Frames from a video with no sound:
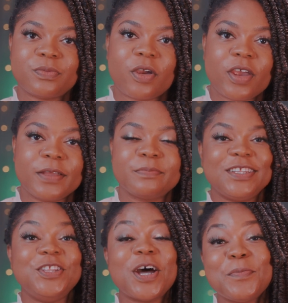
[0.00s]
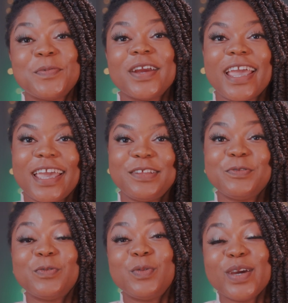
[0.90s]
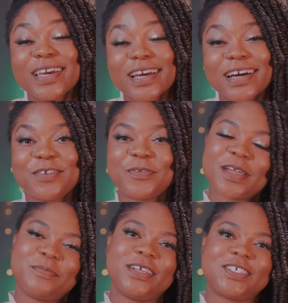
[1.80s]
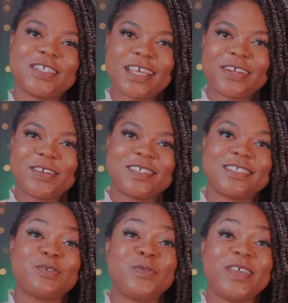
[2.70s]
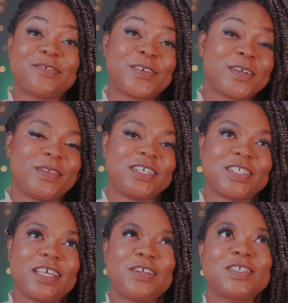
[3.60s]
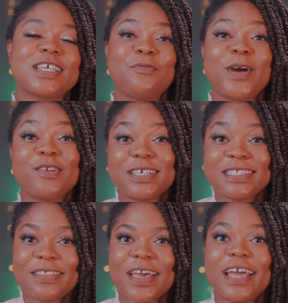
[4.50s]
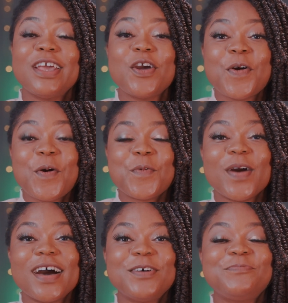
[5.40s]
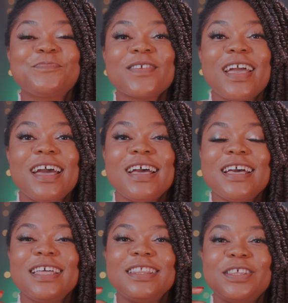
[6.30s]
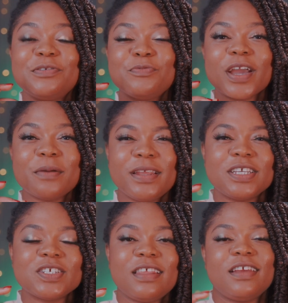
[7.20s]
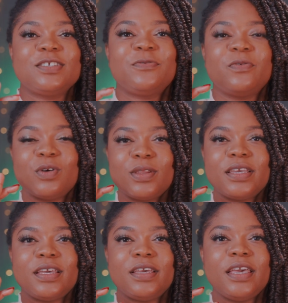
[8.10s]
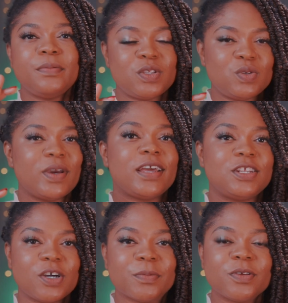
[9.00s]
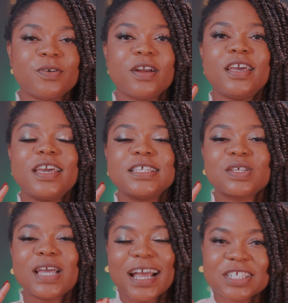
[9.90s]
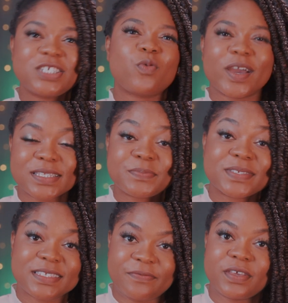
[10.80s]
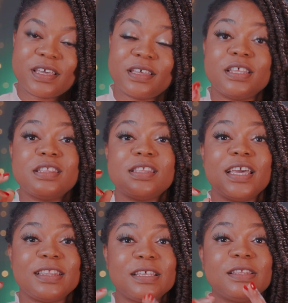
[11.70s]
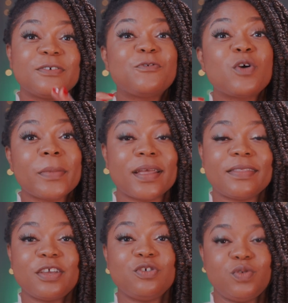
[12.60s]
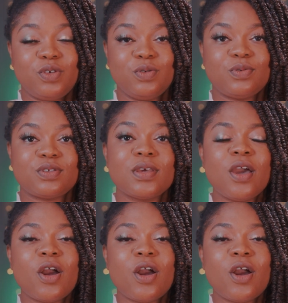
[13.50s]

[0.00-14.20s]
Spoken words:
All right. Number 8, weak recommendation letters. Weak recommendation letters. And why do I say that? Well, the recommendation letters for the EB2-NIW is actually quite specific in the format that you use.